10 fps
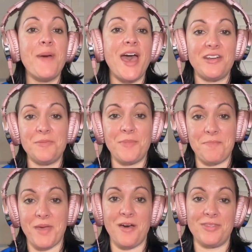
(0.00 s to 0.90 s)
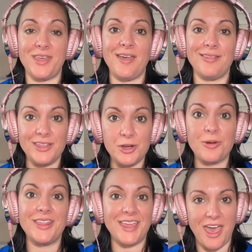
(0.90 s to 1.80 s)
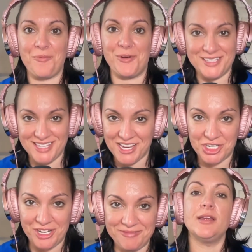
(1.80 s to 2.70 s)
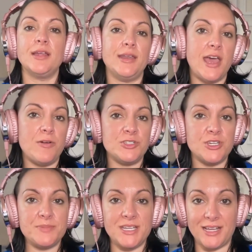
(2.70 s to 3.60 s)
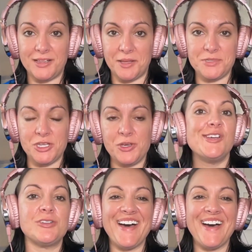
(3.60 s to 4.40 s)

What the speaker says: out of my mouth at literally every session. Now jump to clip 2.